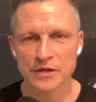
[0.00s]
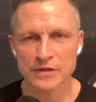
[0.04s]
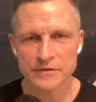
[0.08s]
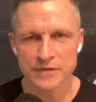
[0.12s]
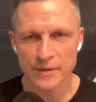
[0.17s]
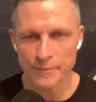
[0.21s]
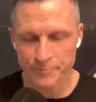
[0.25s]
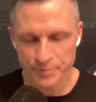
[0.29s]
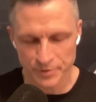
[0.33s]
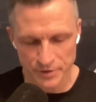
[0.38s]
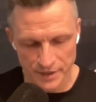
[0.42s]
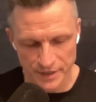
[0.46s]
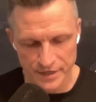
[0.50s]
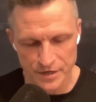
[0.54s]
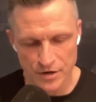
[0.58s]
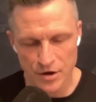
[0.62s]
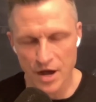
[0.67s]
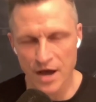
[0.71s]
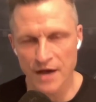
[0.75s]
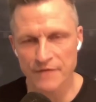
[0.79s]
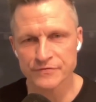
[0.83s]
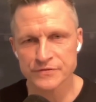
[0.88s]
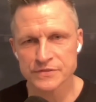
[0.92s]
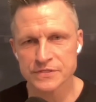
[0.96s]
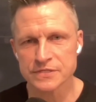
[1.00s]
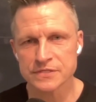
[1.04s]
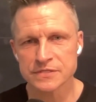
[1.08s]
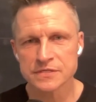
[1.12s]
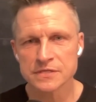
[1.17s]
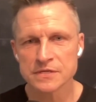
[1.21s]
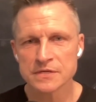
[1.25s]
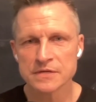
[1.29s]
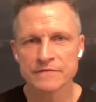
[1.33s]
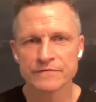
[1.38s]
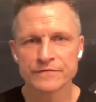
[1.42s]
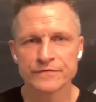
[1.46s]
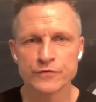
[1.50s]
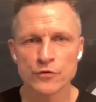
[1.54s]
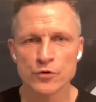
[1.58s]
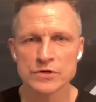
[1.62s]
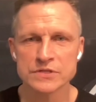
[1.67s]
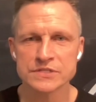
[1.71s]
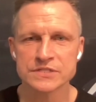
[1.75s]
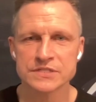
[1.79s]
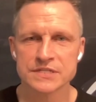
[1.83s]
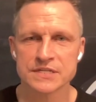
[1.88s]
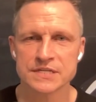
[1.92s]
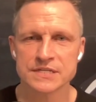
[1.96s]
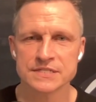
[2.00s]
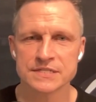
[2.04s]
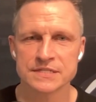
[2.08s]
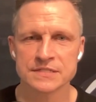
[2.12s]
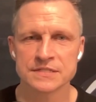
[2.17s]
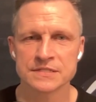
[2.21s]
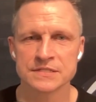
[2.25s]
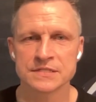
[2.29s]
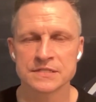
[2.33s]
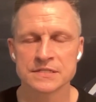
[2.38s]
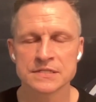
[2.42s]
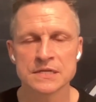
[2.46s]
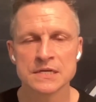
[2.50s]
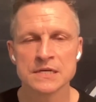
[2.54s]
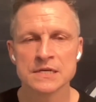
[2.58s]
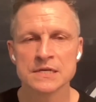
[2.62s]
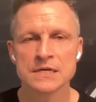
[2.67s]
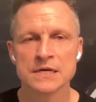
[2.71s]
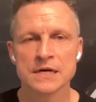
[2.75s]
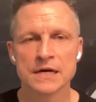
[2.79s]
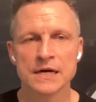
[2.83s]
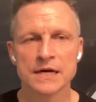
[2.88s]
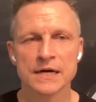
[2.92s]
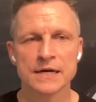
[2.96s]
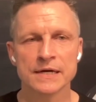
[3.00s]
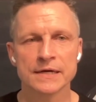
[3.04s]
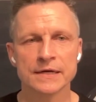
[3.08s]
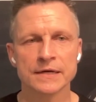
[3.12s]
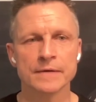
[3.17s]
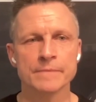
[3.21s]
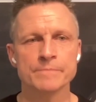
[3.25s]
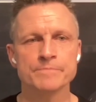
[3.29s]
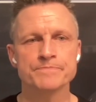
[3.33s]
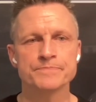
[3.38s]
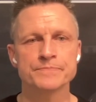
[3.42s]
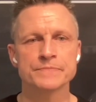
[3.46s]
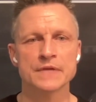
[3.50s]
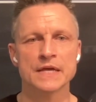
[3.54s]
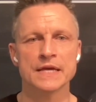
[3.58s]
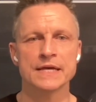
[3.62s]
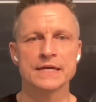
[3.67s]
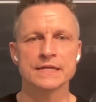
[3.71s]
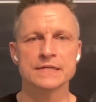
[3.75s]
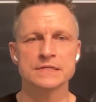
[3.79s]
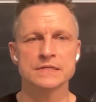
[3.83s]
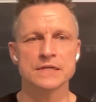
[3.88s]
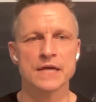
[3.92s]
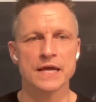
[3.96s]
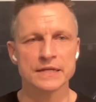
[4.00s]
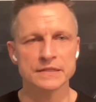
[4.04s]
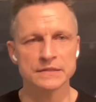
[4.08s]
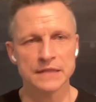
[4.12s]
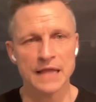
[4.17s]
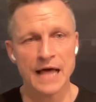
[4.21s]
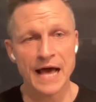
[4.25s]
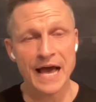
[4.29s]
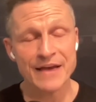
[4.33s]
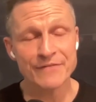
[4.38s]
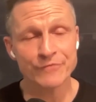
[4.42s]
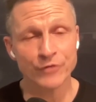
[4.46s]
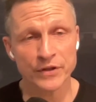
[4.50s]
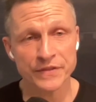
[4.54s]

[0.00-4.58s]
the playoffs, 4 seasons, and live on the